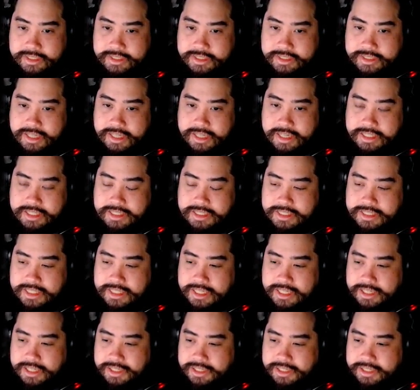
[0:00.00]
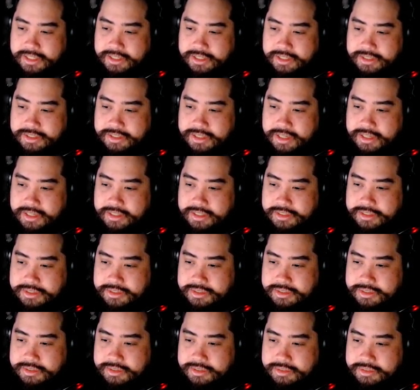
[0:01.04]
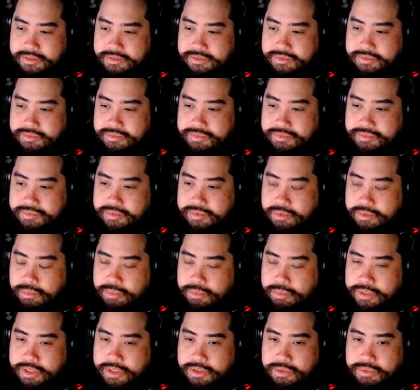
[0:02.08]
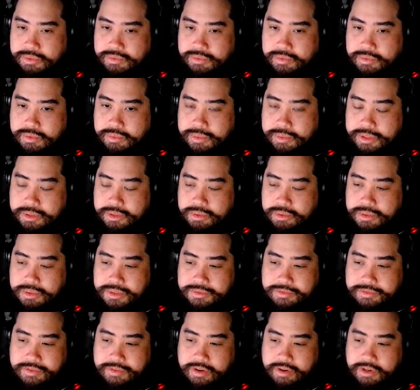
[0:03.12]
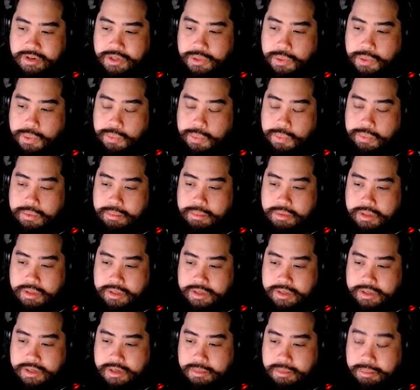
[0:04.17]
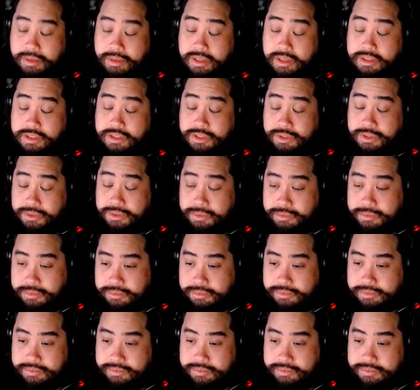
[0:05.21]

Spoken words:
I'd say Rick, who's a fairly newer player compared to you,